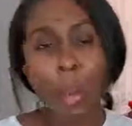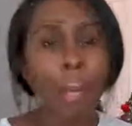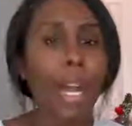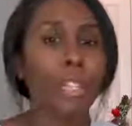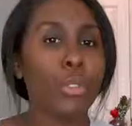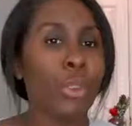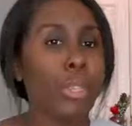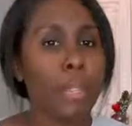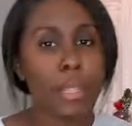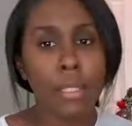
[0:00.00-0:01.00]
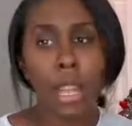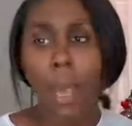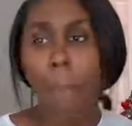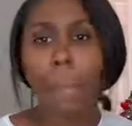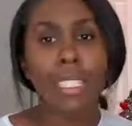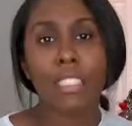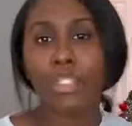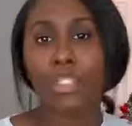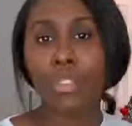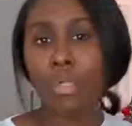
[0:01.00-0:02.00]
my daughter's better
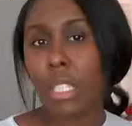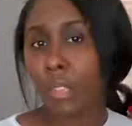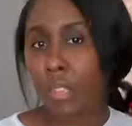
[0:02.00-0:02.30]
suited